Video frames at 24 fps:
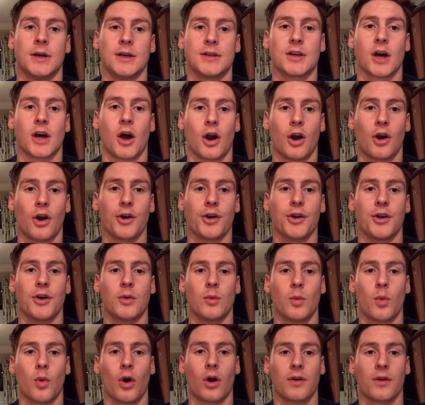It's hard
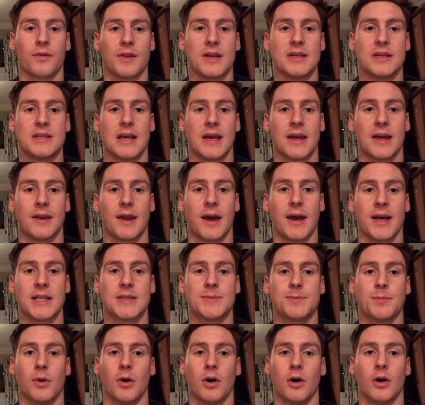working these late
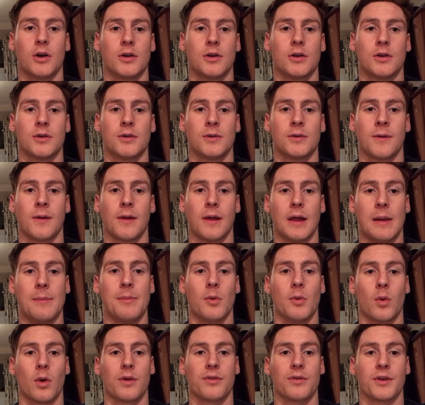nights, but it'll
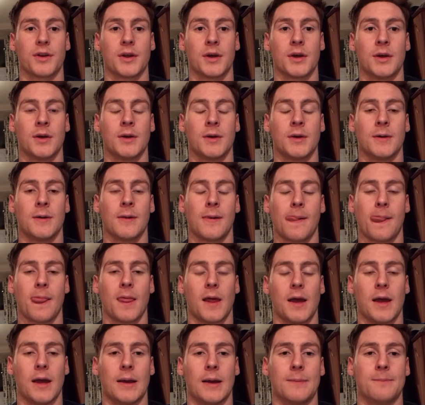be worth it.
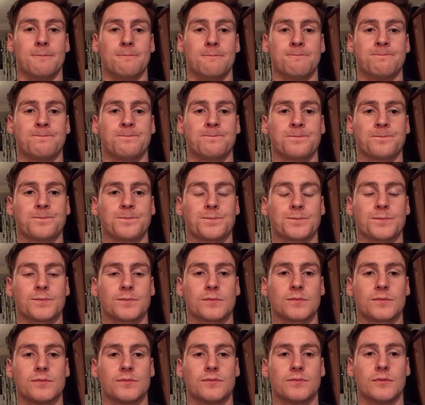Um,
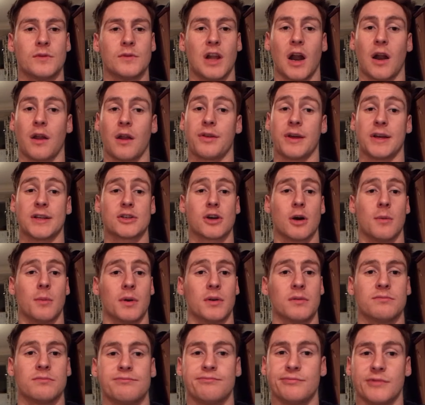a lot of things
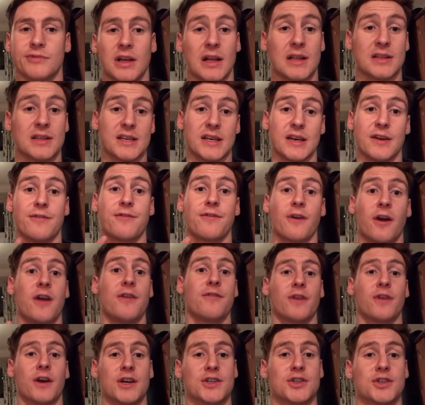coming. I'll see you
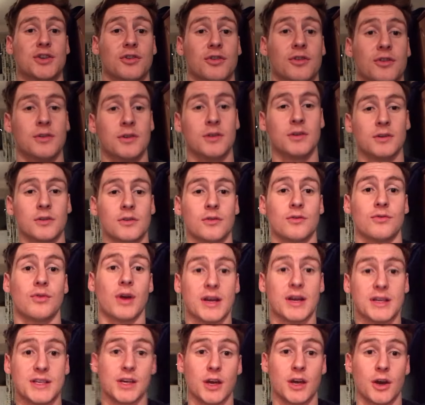very very soon.
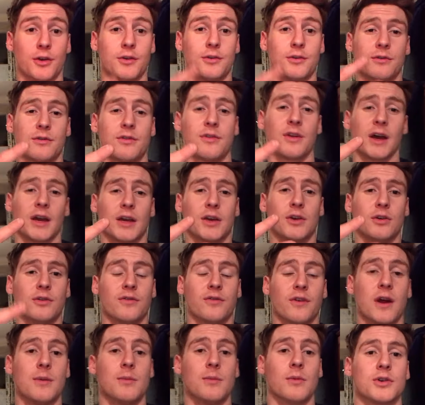Ricey out. Thank you
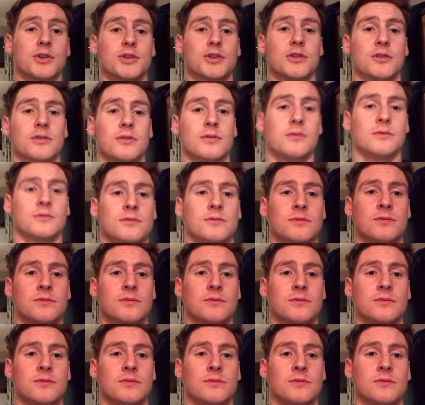very much.